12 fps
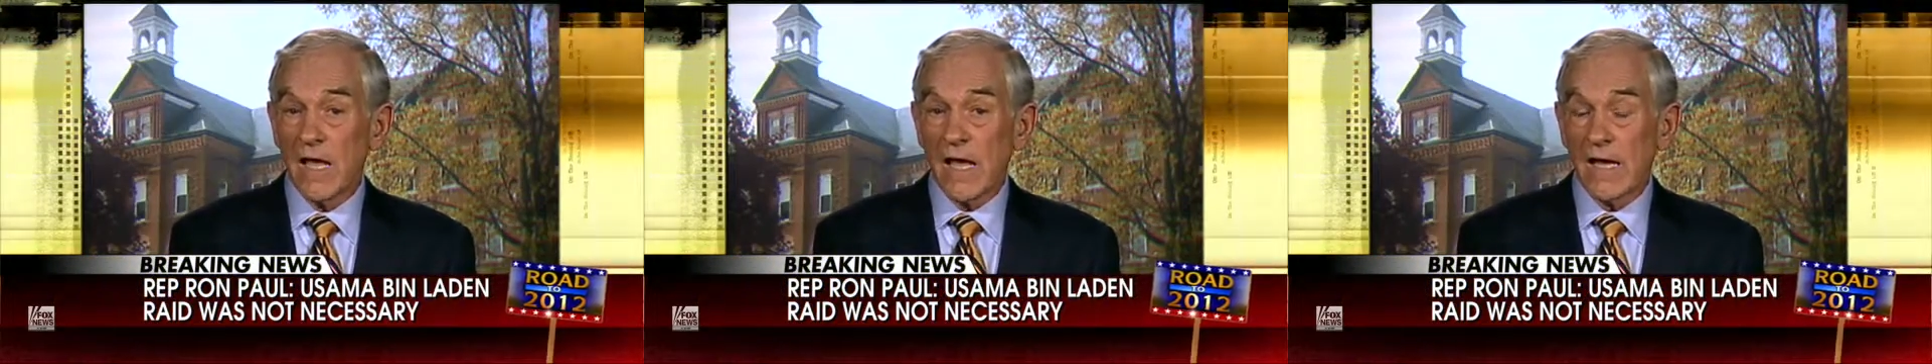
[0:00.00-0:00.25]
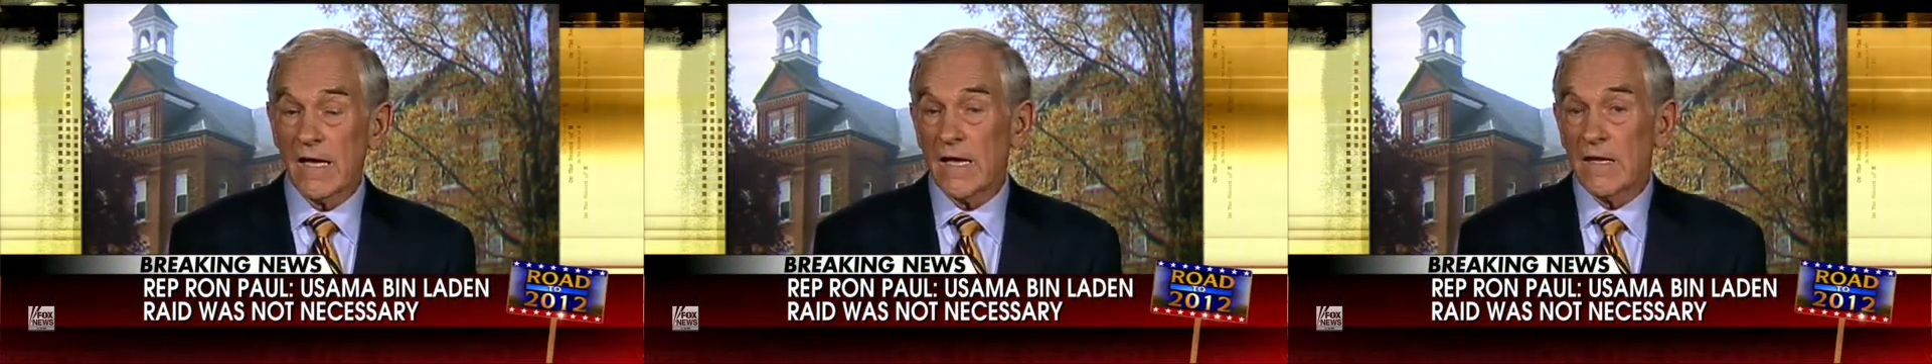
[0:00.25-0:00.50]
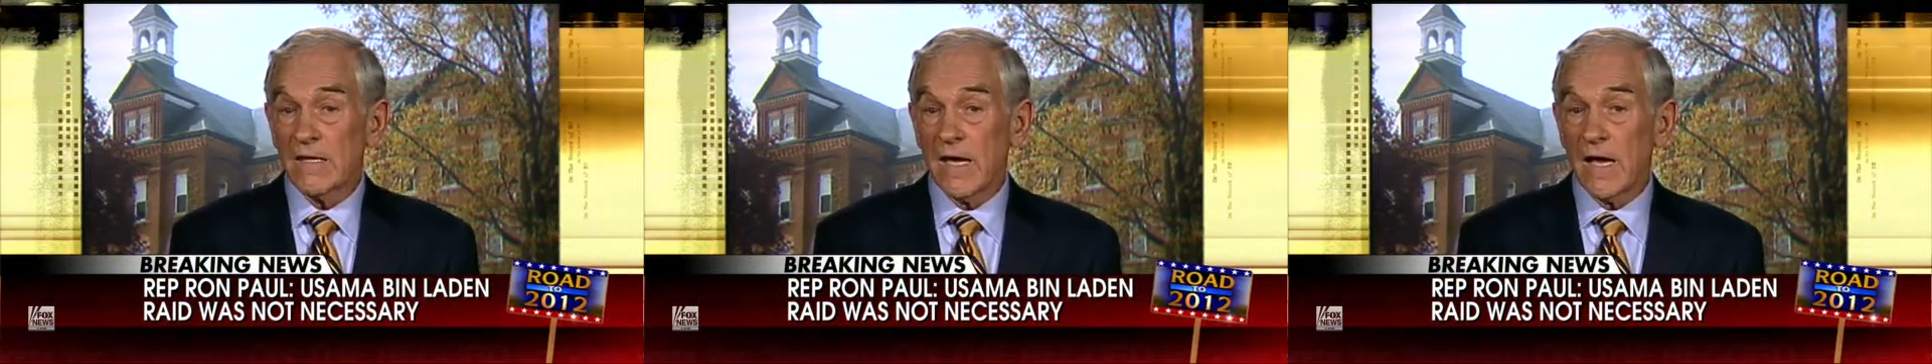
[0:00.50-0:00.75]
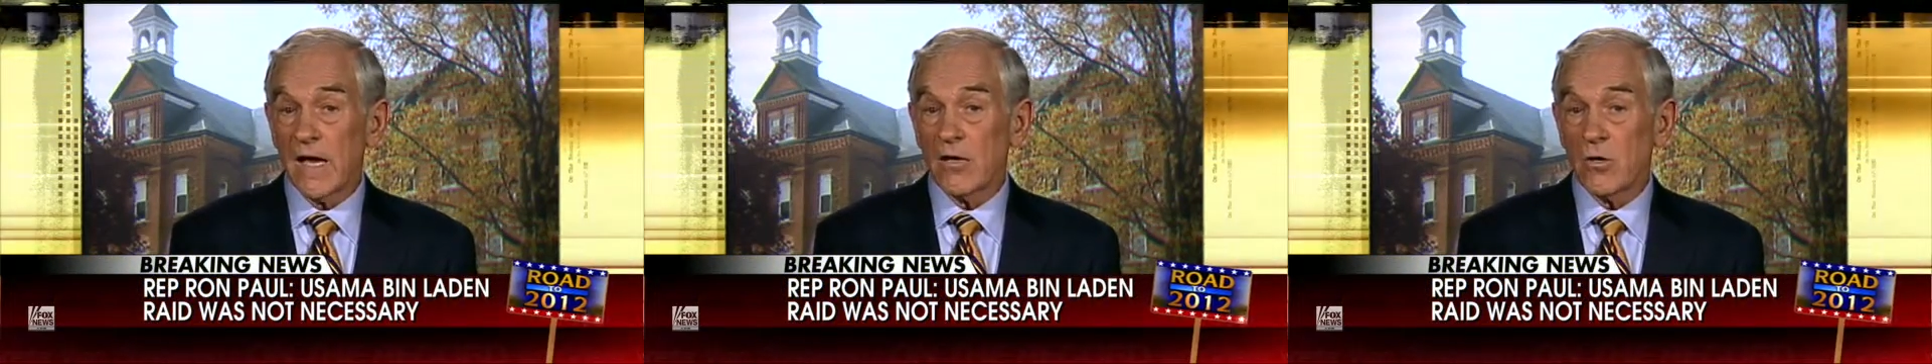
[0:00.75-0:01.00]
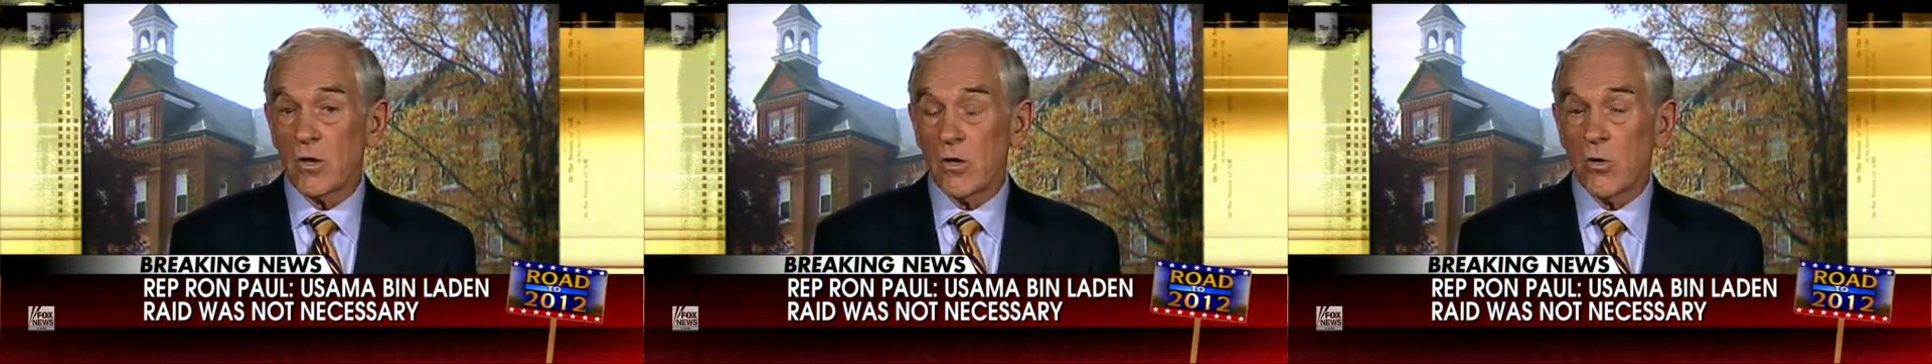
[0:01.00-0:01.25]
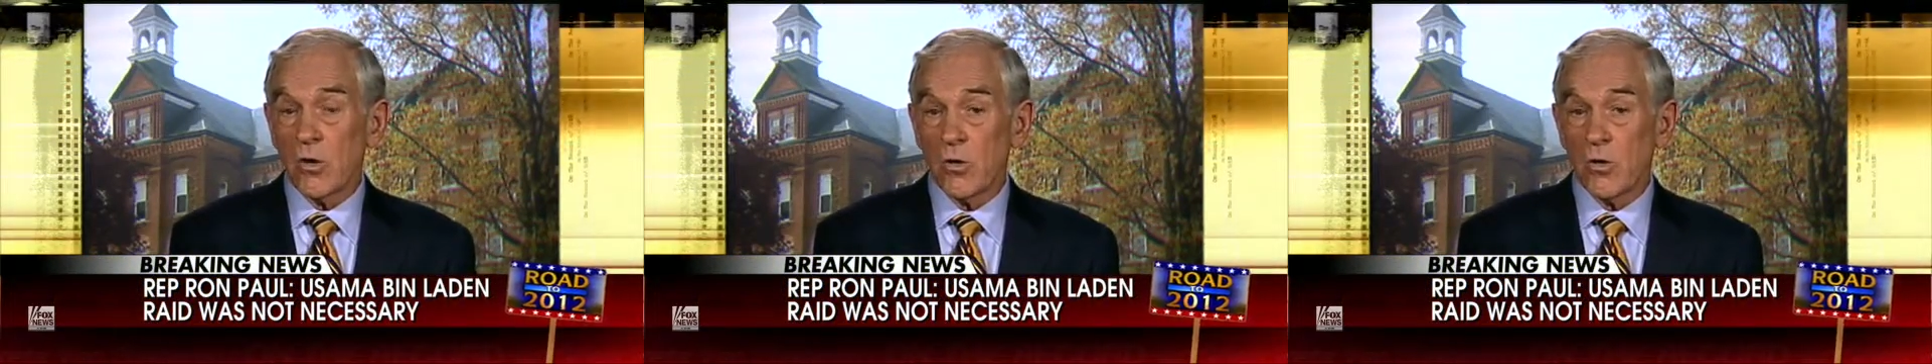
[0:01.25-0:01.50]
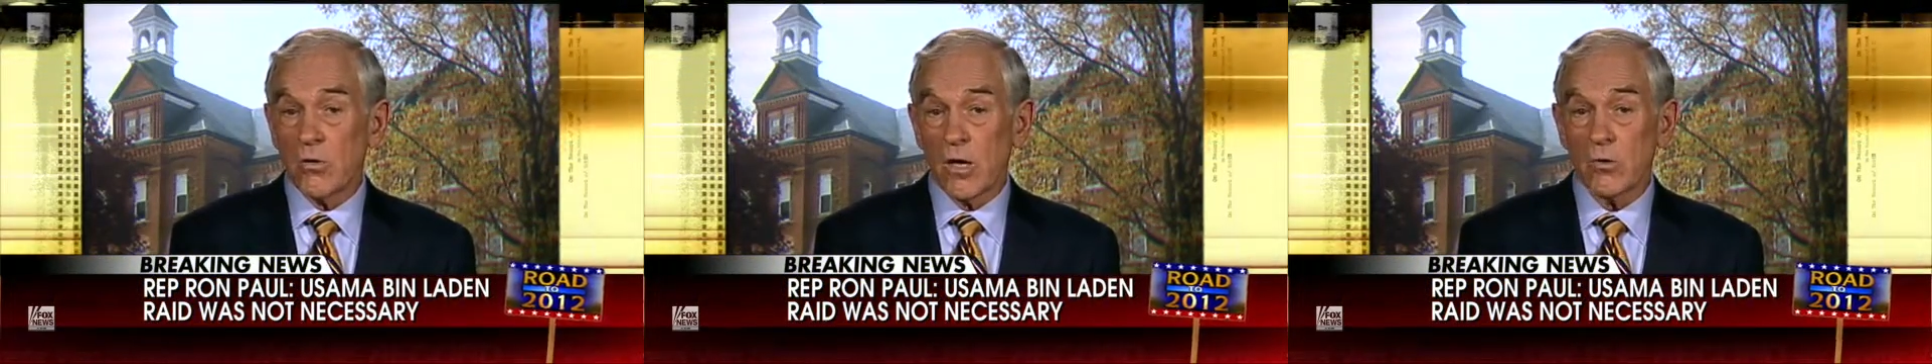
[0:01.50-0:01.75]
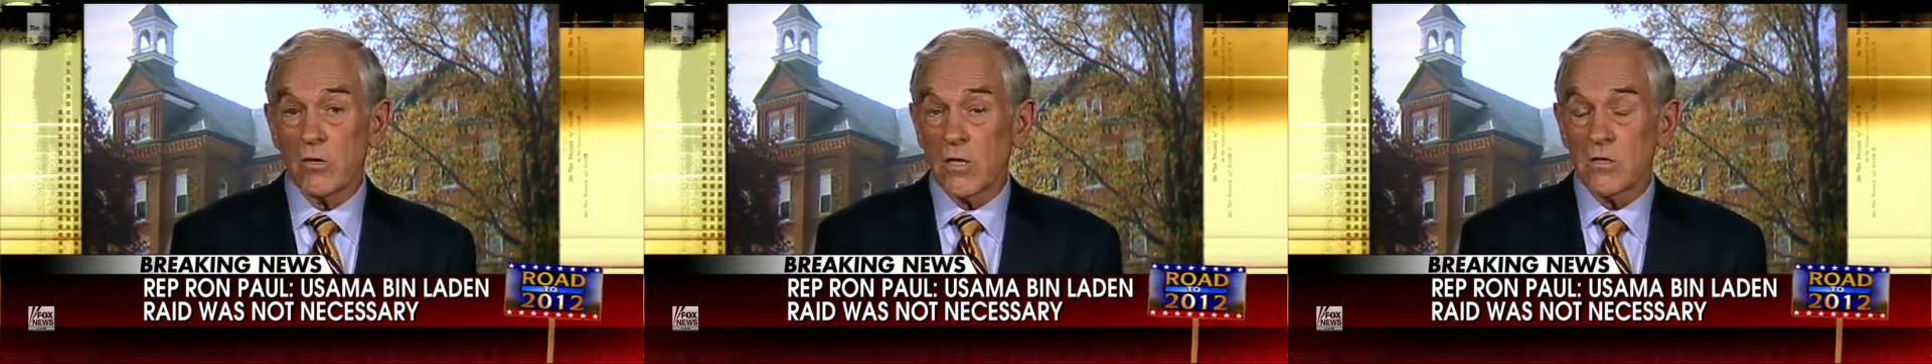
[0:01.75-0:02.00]
and
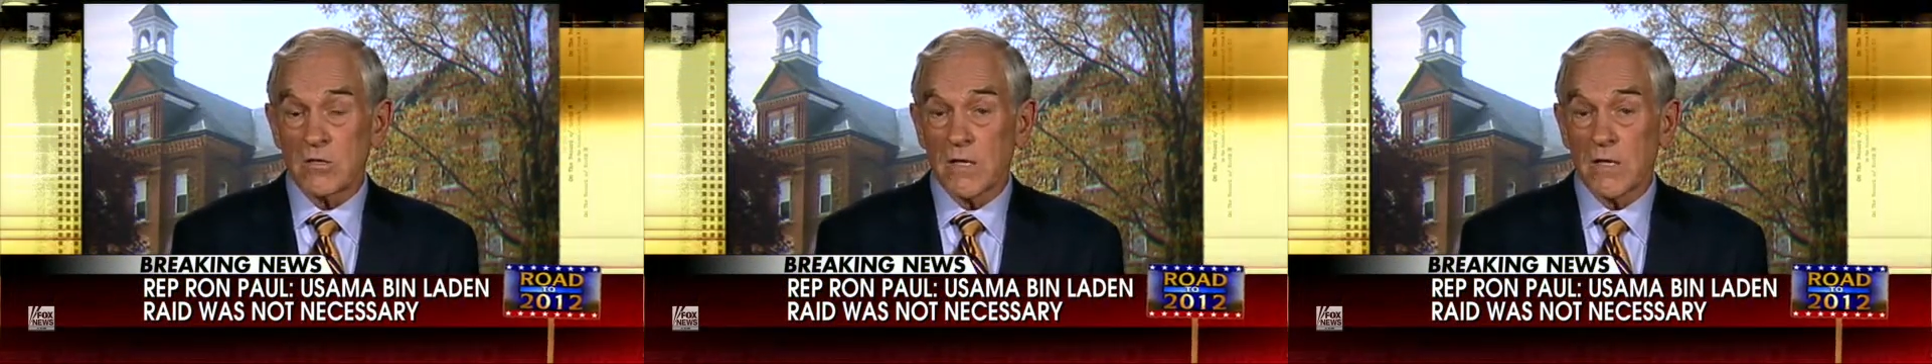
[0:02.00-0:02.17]
who knows?